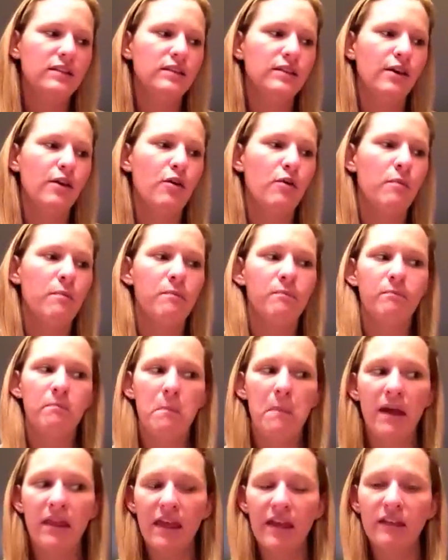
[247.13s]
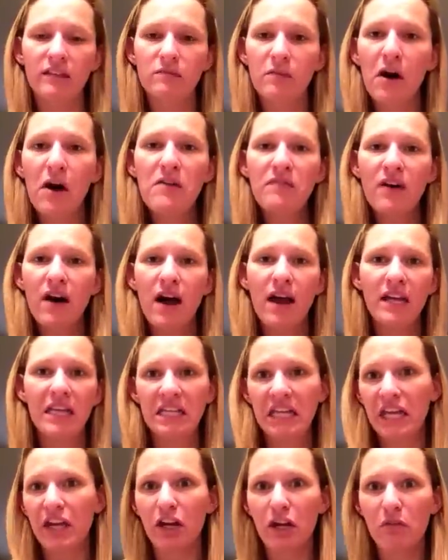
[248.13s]
So my legs felt fine
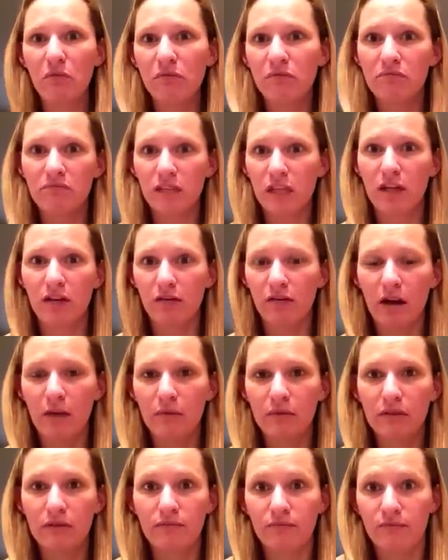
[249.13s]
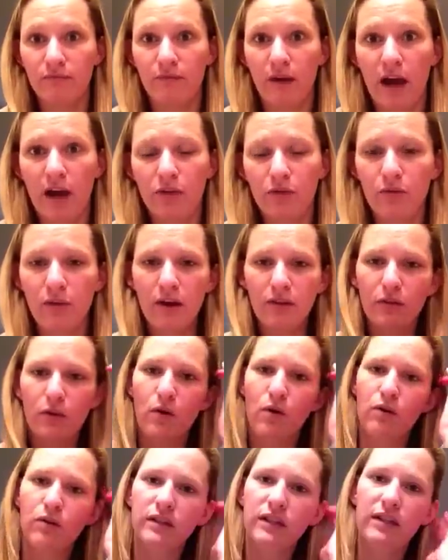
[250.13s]
and I was fine throughout the
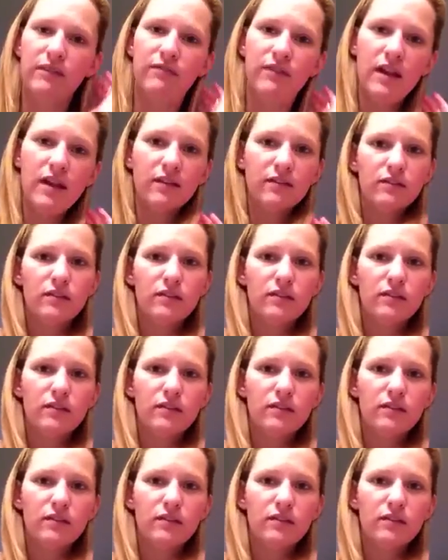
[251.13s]
whole evening.